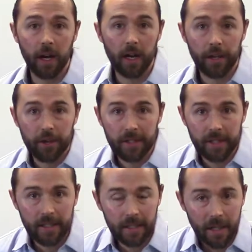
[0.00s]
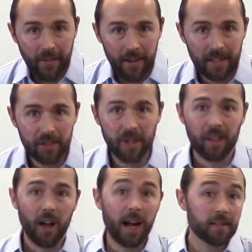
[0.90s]
you haven't necessarily
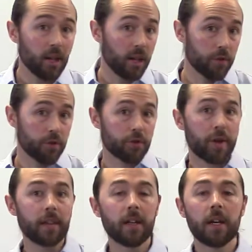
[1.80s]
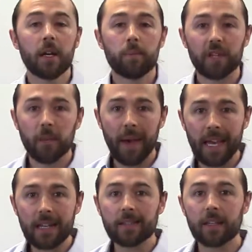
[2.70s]
lost all of your strength, but the
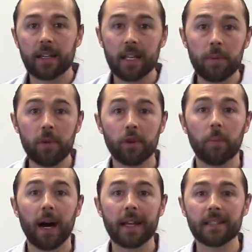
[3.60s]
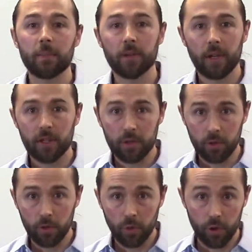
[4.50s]
pain is going to inhibit your body's ability
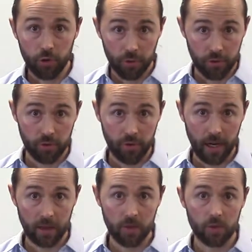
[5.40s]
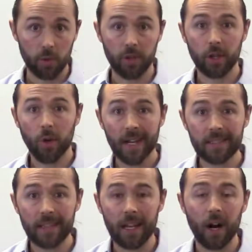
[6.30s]
to recruit the strength. So with the quad
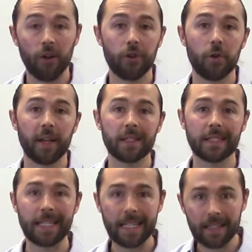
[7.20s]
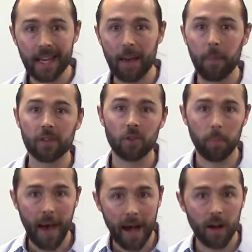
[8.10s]
set, all you're doing is getting that muscle
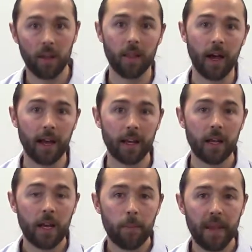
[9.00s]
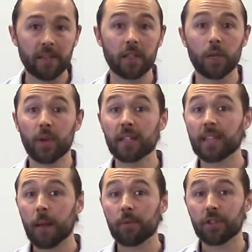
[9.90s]
back online, basically
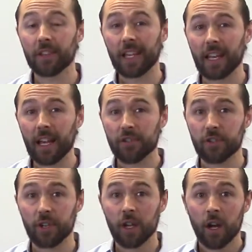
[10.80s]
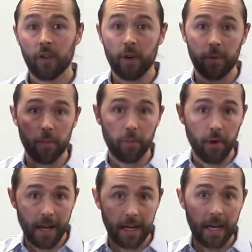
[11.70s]
reestablishing the connection from your
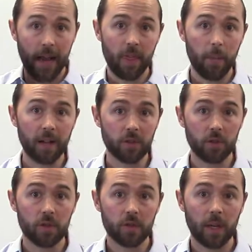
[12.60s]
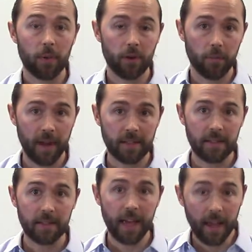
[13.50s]
brain and the muscle, so that when your brain
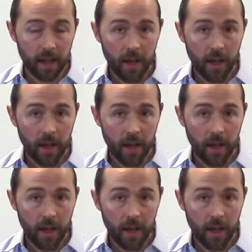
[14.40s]
says, hey,